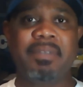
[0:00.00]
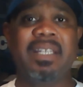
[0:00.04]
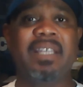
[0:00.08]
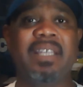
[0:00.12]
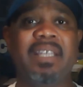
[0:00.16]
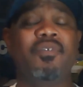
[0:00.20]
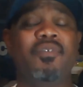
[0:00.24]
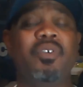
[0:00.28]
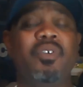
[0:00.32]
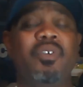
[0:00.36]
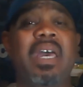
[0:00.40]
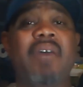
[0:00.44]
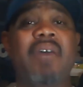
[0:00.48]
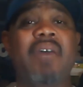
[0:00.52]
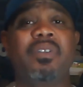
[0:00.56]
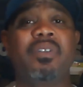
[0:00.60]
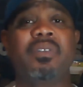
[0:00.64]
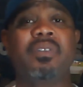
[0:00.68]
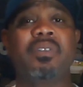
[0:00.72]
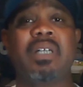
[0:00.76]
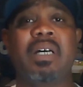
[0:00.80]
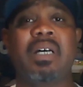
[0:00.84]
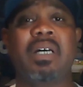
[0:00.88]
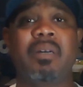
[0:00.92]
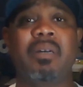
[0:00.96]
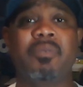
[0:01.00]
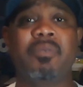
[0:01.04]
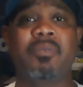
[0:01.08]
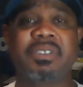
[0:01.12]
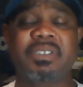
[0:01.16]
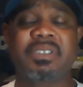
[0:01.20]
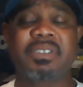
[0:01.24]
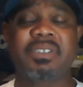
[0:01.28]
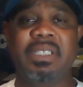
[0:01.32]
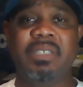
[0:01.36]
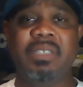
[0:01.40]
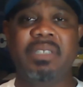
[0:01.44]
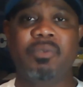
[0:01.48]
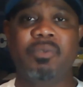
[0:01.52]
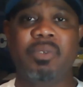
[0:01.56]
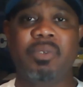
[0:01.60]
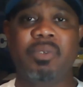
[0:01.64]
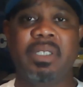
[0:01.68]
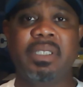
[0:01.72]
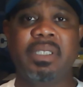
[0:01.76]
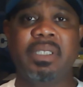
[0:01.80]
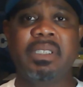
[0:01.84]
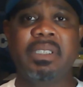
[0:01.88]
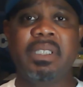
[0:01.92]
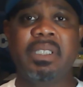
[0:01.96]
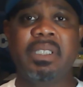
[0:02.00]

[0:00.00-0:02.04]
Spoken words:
And if you haven't received one,